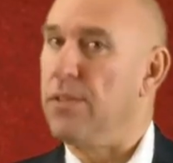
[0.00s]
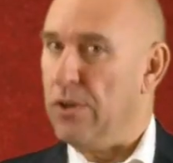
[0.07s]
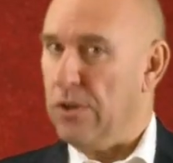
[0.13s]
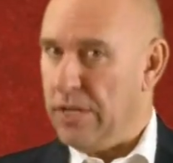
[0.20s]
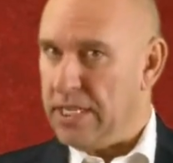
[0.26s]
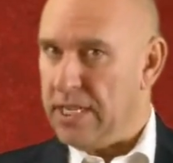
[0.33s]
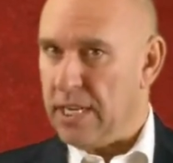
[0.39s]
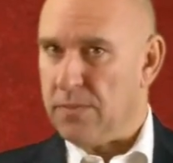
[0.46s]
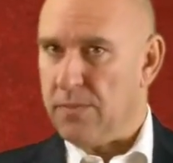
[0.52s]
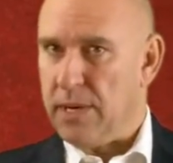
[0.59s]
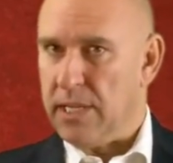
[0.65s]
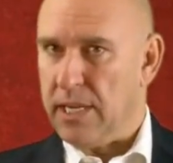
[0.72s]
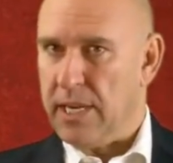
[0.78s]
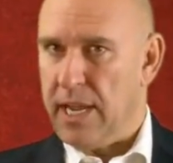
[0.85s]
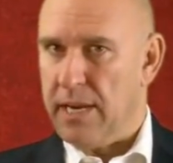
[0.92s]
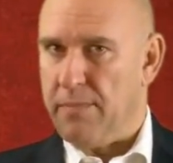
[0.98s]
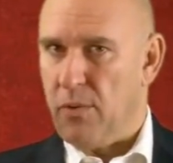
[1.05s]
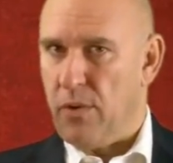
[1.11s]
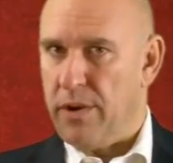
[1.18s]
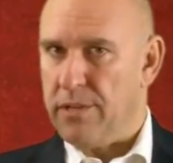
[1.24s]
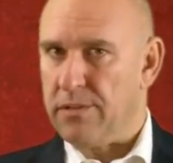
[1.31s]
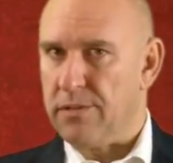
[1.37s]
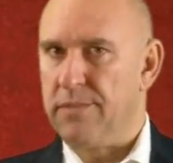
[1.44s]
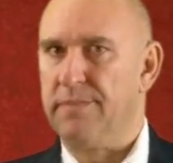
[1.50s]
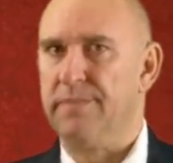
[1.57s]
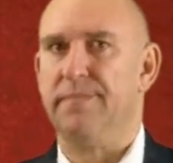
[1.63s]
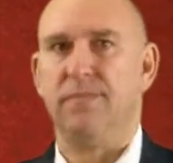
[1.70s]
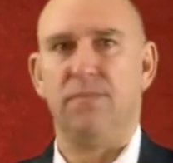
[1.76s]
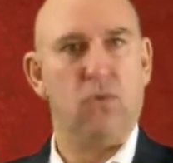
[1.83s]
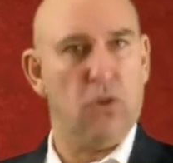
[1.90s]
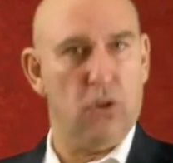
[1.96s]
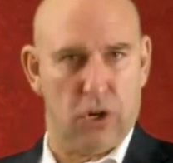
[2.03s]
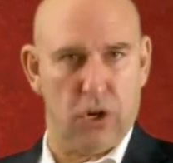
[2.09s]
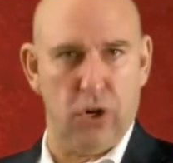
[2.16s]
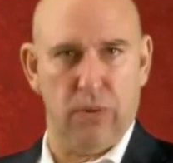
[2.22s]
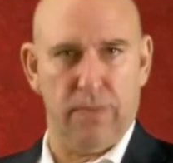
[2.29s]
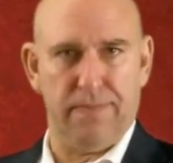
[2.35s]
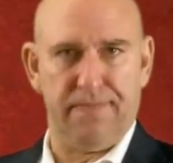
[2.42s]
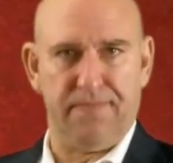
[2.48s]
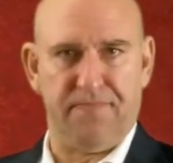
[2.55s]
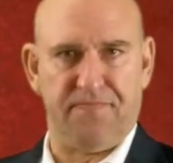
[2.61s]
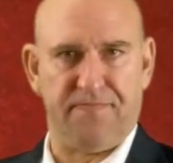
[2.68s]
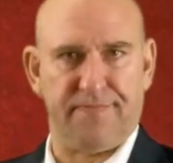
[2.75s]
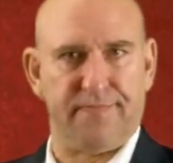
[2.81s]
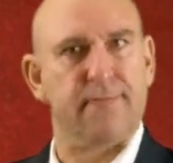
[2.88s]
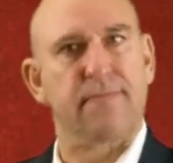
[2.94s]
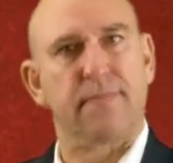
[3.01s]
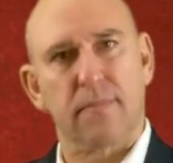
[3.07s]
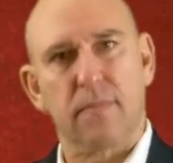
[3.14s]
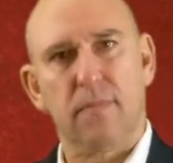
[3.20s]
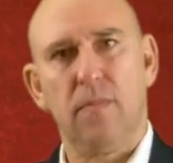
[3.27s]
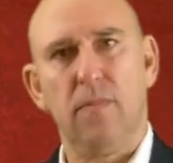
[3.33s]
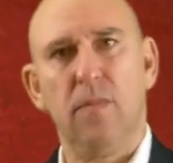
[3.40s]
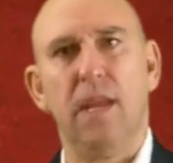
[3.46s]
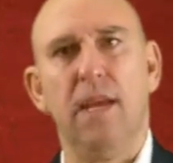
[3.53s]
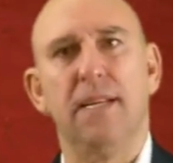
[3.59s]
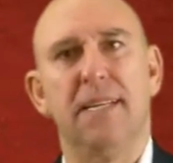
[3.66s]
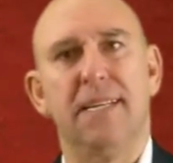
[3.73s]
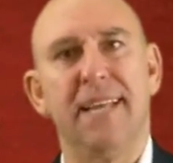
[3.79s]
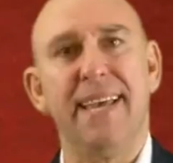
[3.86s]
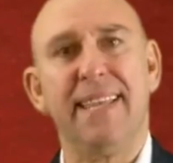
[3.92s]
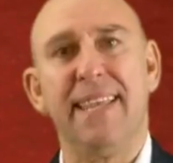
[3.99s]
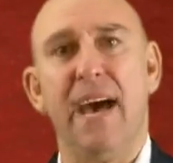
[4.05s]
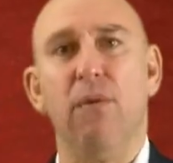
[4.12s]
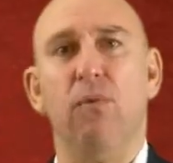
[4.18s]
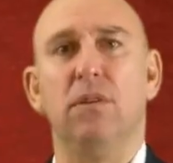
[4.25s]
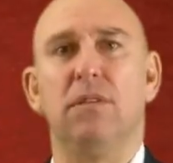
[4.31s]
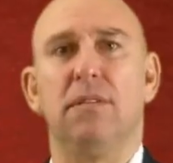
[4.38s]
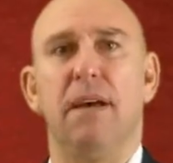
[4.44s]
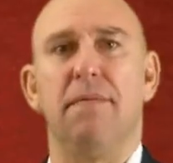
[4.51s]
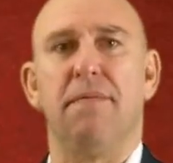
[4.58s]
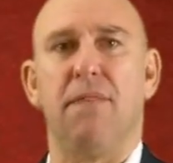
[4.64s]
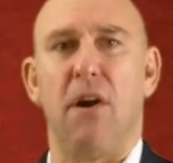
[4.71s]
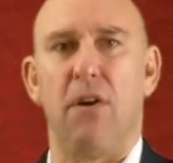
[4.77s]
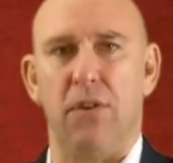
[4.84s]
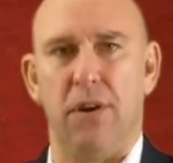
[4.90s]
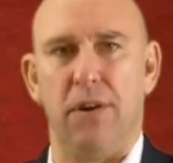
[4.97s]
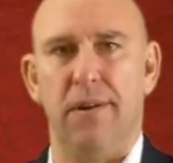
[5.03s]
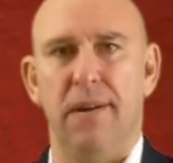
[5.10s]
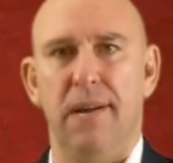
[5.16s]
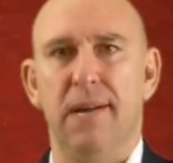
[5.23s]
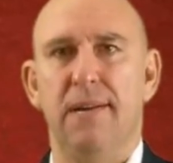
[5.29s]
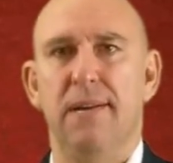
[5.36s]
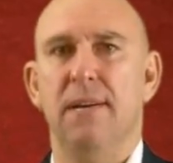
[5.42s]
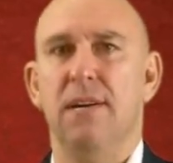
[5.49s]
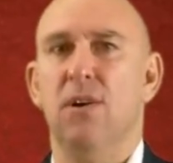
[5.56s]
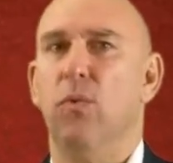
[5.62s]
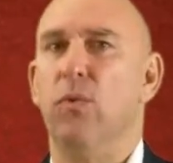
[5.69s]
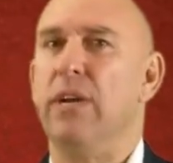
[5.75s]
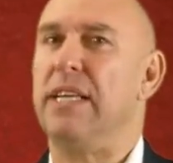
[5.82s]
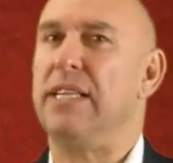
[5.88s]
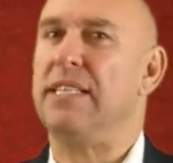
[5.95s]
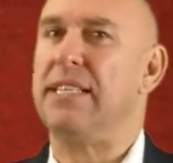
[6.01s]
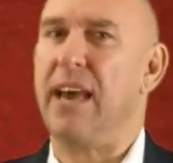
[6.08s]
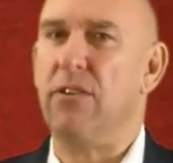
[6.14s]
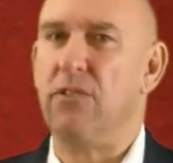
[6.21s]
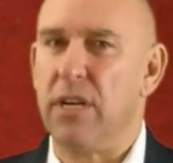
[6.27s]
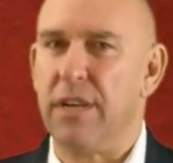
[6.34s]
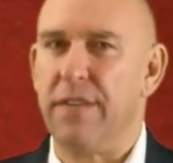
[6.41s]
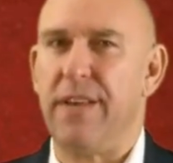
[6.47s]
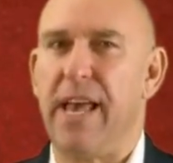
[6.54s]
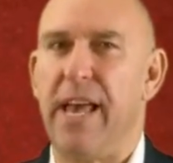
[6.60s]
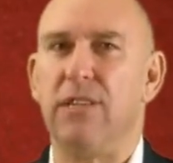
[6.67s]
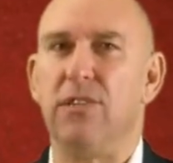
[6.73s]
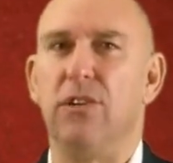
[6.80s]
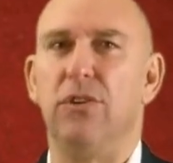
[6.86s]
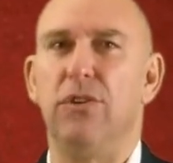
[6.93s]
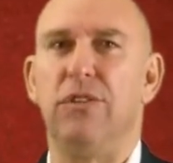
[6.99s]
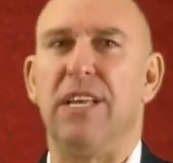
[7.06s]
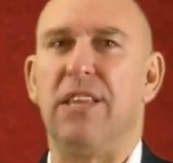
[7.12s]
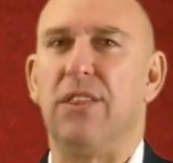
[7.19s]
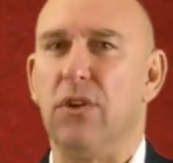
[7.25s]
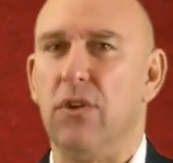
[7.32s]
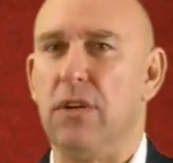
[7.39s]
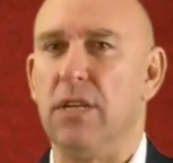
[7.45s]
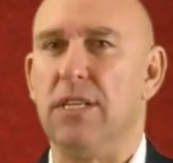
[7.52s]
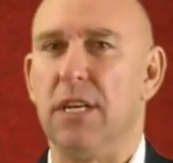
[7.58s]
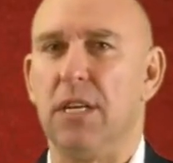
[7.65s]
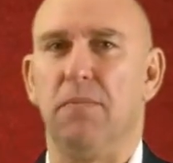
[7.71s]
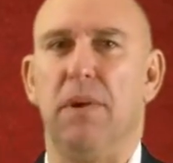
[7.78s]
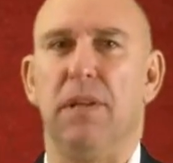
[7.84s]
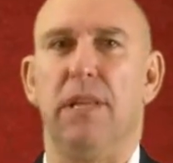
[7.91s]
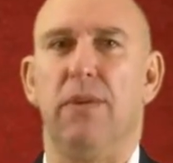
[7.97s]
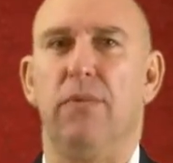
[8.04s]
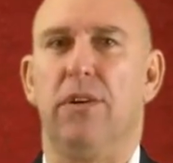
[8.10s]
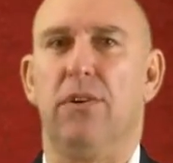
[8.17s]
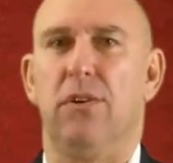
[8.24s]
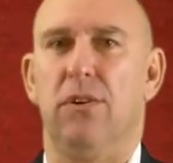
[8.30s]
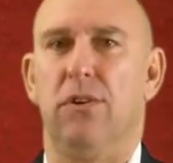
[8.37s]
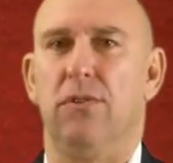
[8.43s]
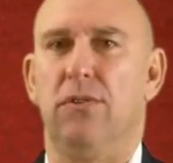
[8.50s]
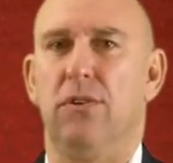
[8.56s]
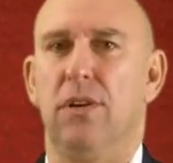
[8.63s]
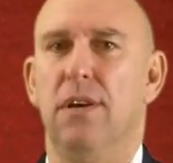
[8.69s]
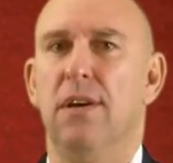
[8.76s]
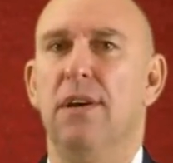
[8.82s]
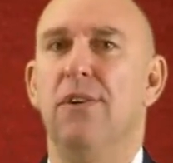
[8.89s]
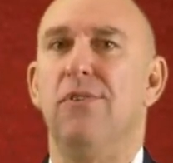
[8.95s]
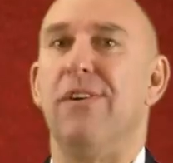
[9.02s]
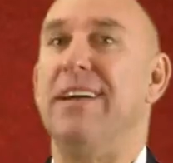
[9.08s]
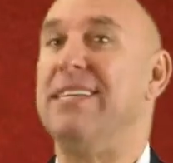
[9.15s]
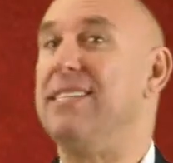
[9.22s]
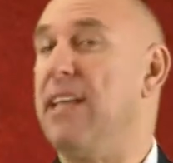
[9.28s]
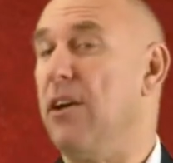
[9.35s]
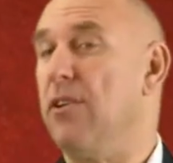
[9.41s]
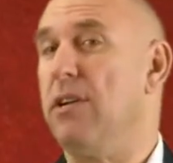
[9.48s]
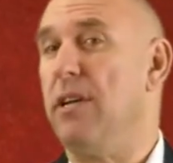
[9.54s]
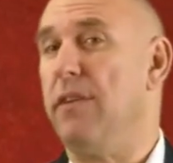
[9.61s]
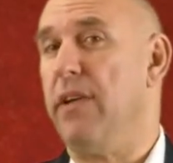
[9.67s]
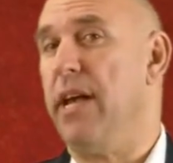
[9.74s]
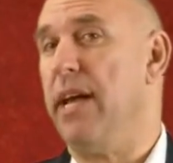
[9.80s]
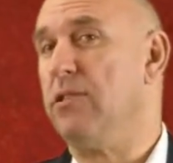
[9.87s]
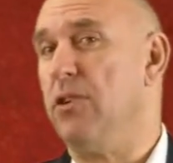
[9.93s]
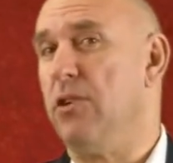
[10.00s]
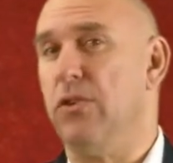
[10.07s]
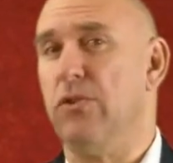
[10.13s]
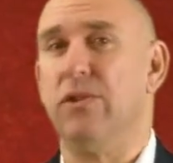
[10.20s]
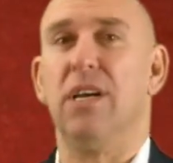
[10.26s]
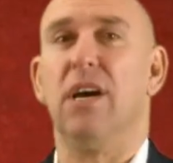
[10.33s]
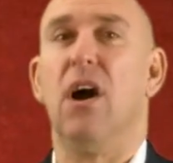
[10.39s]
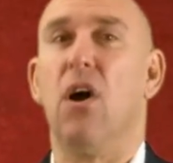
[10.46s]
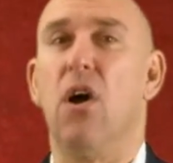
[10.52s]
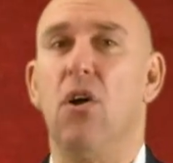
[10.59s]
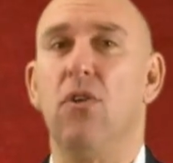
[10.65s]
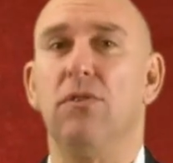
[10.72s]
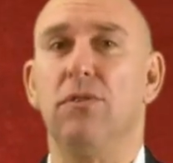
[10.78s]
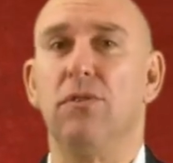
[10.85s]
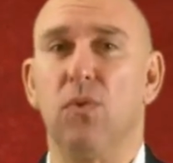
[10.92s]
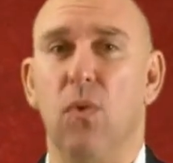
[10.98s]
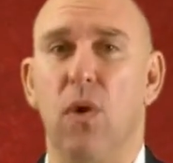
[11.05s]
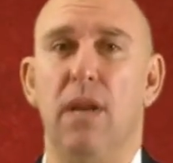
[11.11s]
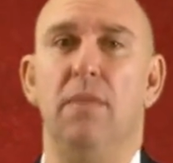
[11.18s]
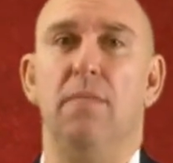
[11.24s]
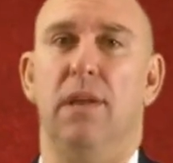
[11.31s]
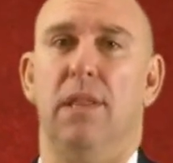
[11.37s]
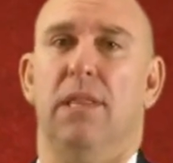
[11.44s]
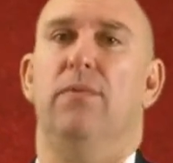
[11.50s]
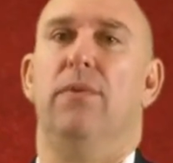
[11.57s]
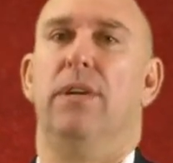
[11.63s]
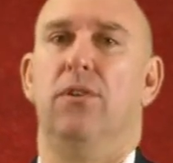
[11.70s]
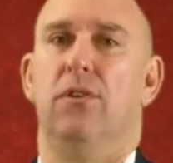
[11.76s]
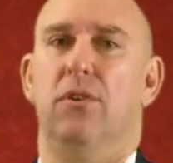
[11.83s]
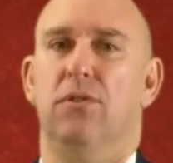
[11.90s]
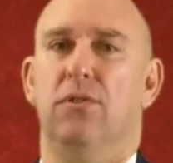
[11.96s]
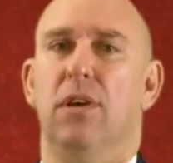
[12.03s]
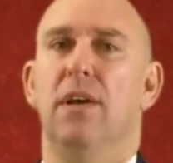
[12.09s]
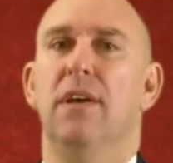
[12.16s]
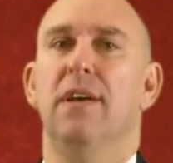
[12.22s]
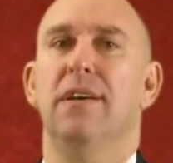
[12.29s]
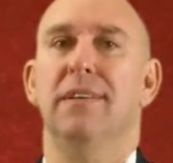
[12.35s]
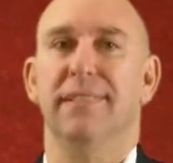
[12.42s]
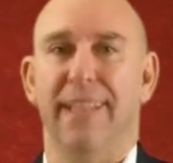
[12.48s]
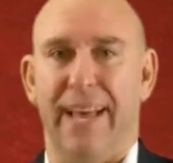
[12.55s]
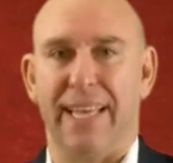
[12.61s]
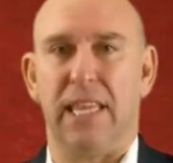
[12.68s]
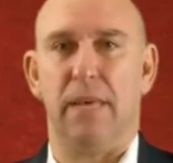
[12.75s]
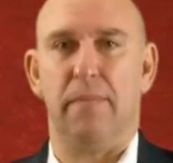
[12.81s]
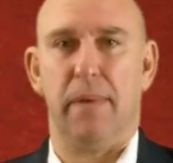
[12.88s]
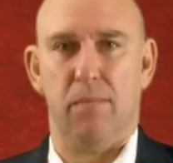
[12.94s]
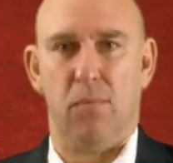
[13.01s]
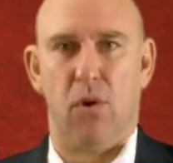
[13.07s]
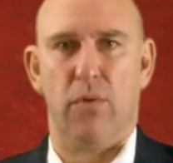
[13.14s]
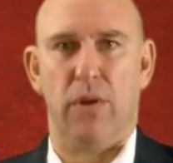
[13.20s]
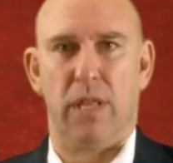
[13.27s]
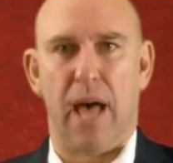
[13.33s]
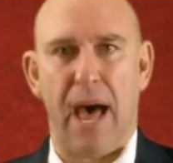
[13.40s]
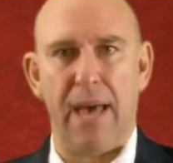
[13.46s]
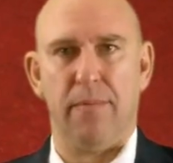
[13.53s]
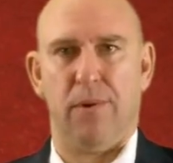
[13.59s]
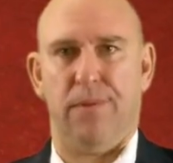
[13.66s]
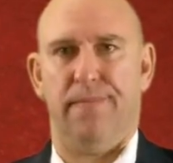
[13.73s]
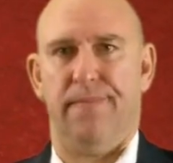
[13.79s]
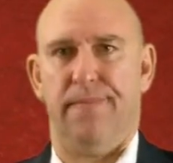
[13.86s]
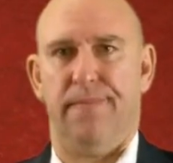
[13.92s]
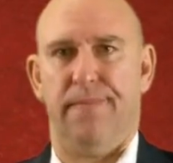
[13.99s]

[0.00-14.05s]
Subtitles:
36 monthly data points or 2? To take that one step farther, would a standard deviation using 36 monthly returns or a standard deviation using 120 monthly returns likely be more reliable?